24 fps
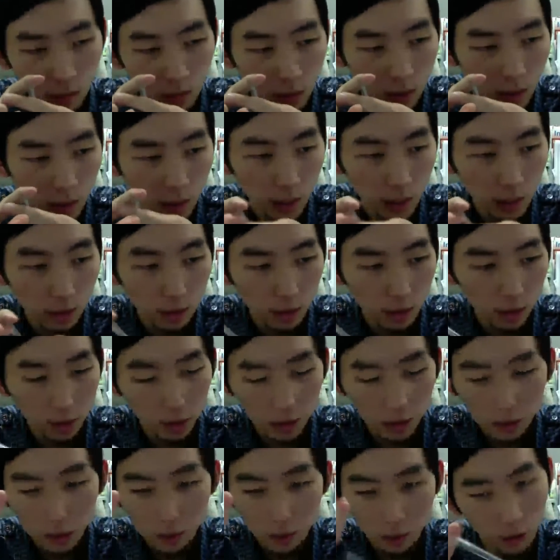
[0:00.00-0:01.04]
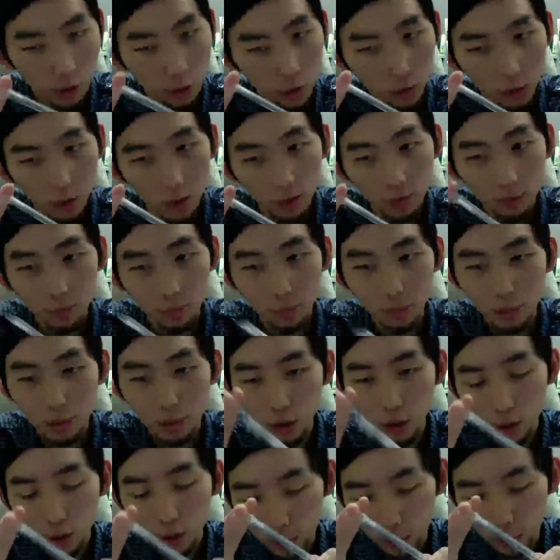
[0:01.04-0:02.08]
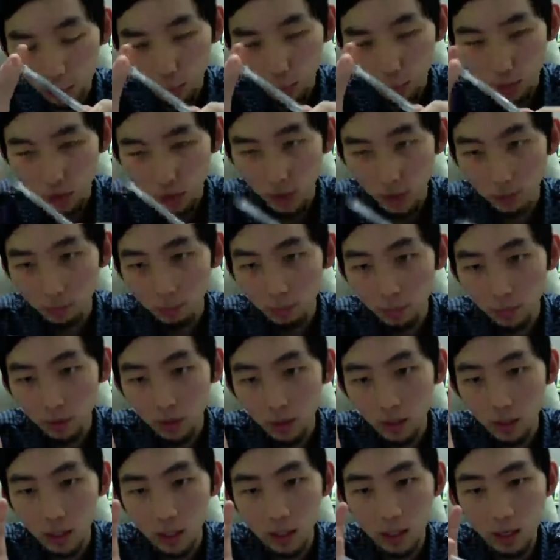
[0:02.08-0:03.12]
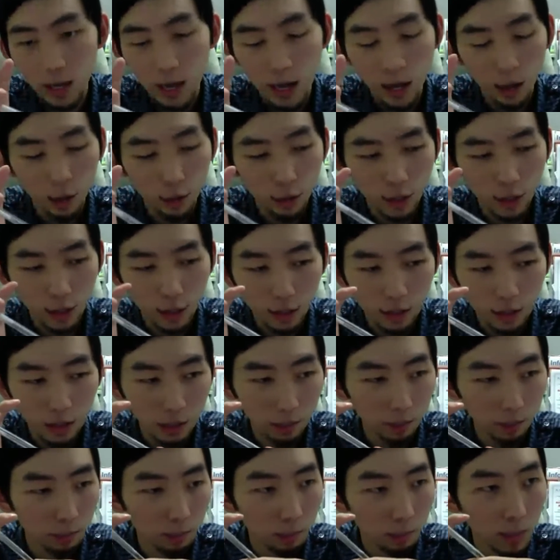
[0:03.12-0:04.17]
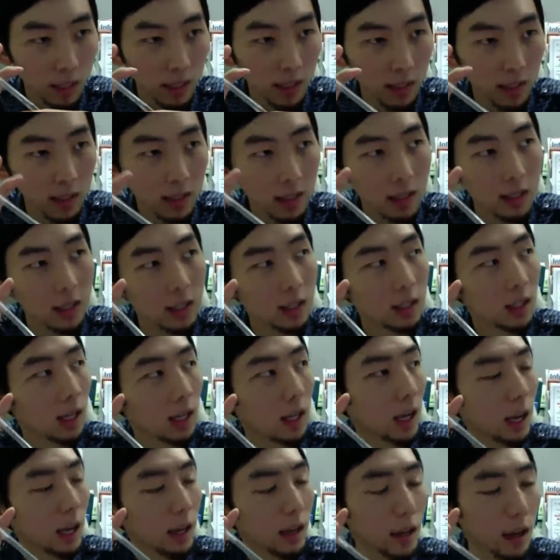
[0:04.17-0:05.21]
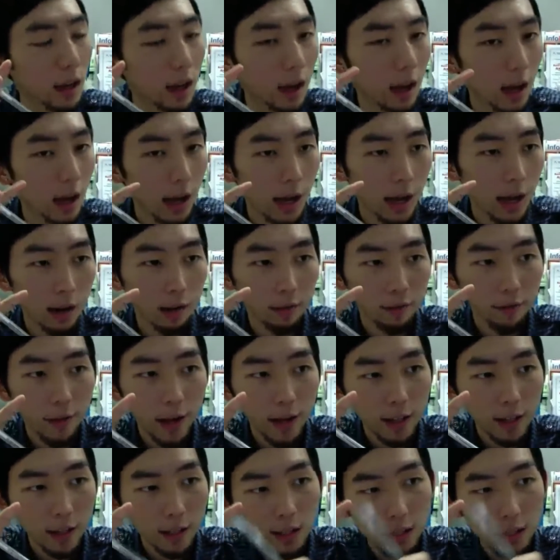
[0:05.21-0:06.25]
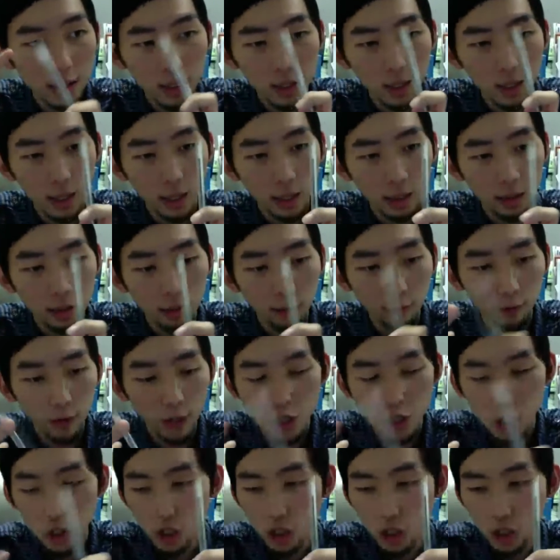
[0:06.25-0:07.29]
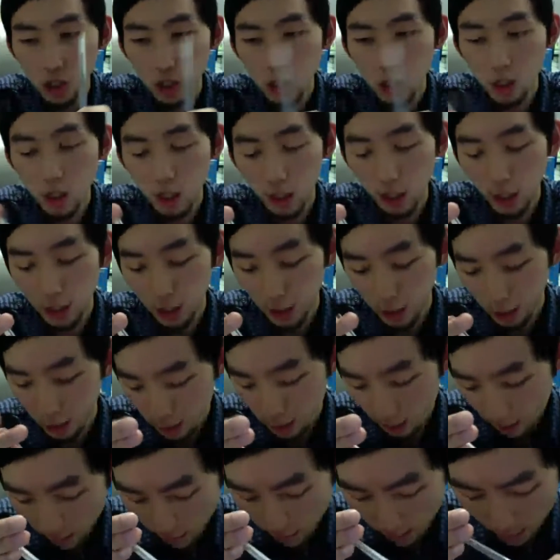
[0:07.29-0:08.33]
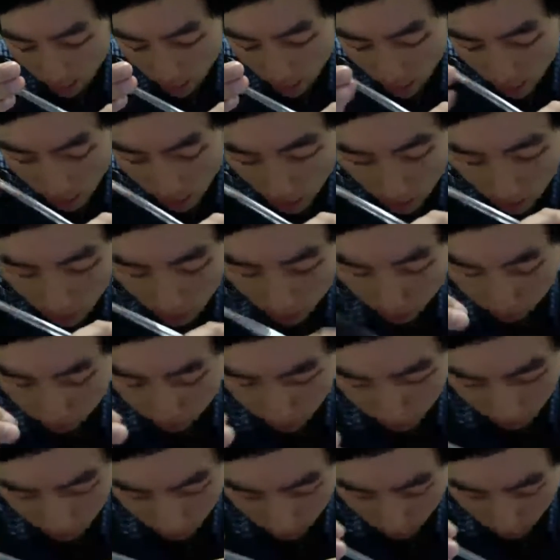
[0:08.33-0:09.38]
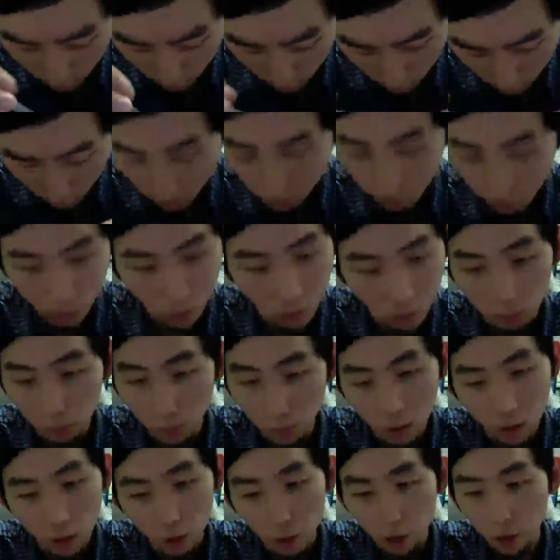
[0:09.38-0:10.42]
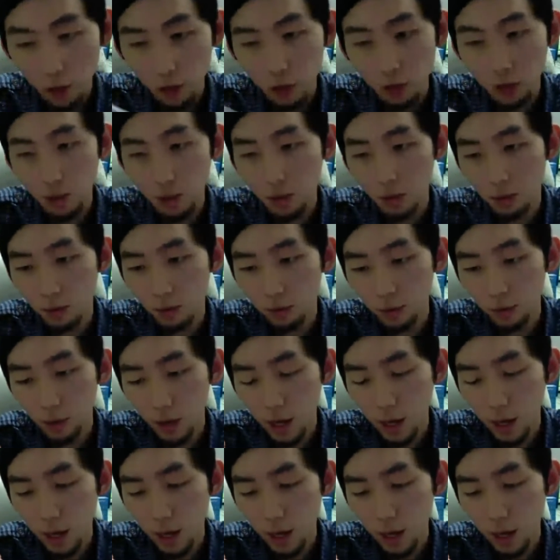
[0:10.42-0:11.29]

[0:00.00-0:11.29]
eat yogurt, drink lots of water, eat healthy meats and fats like fish, chicken. You can use bone broth for that.